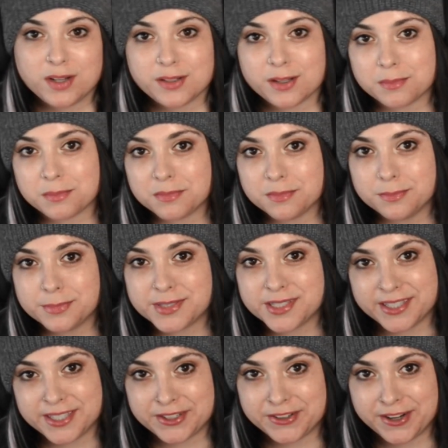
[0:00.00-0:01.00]
Welcome
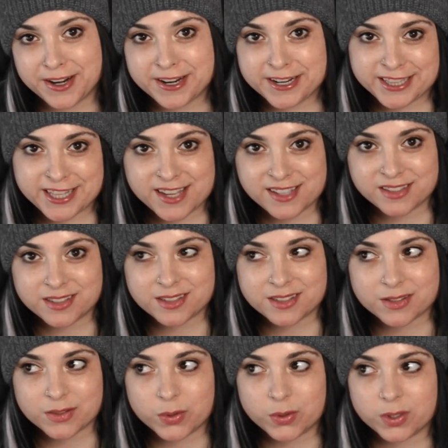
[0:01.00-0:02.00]
to Literary Lens,
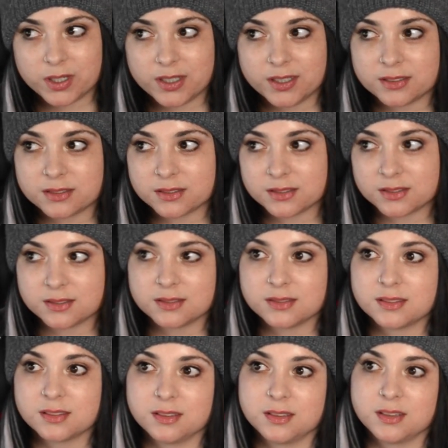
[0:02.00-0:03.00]
or
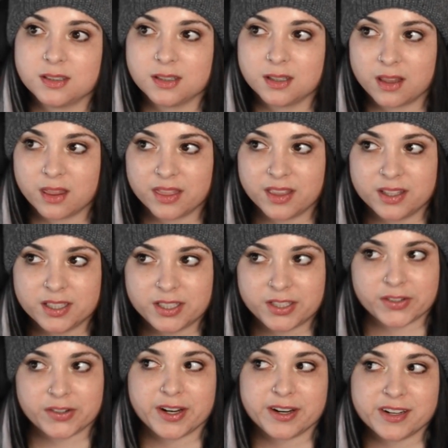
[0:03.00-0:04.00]
the
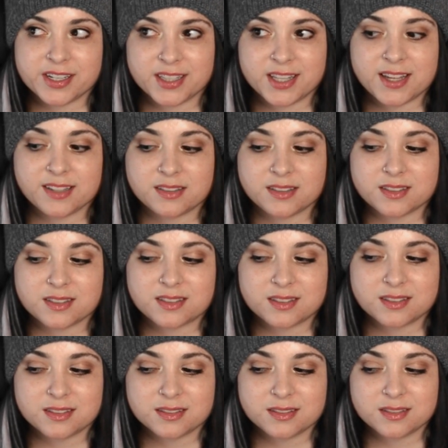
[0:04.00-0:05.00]
Literary Lens
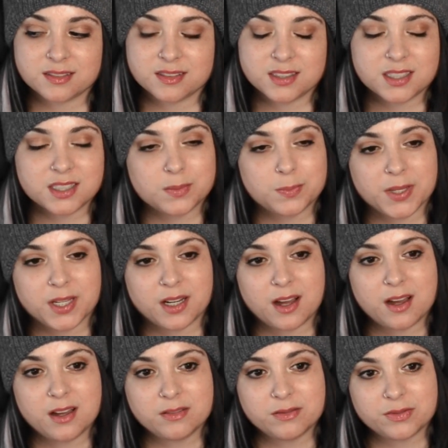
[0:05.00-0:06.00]

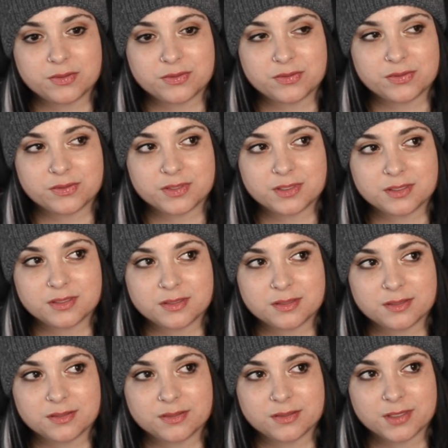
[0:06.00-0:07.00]
spin-off?
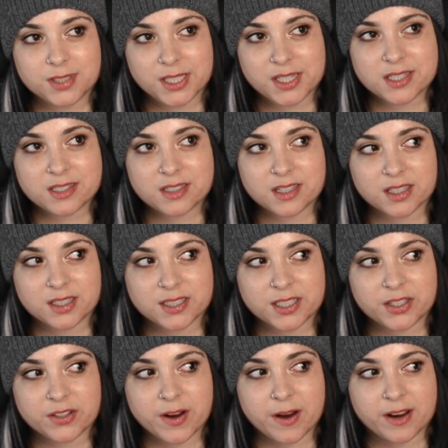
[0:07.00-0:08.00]
It's still
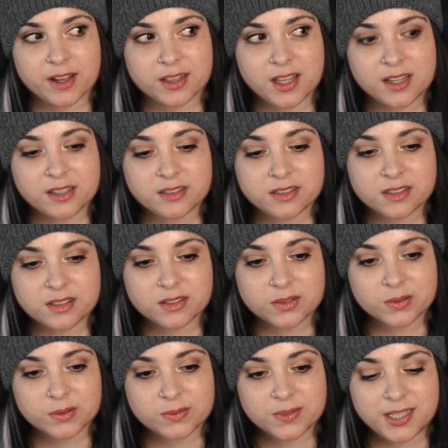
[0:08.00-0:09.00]
Literary Lens,
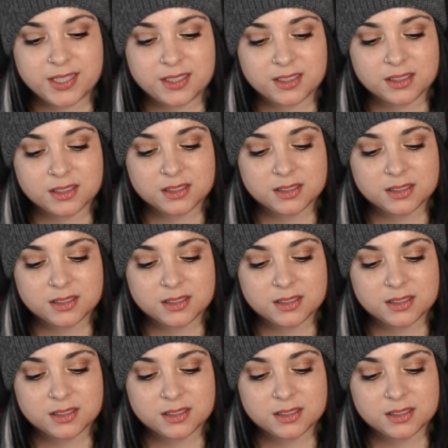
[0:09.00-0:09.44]
right?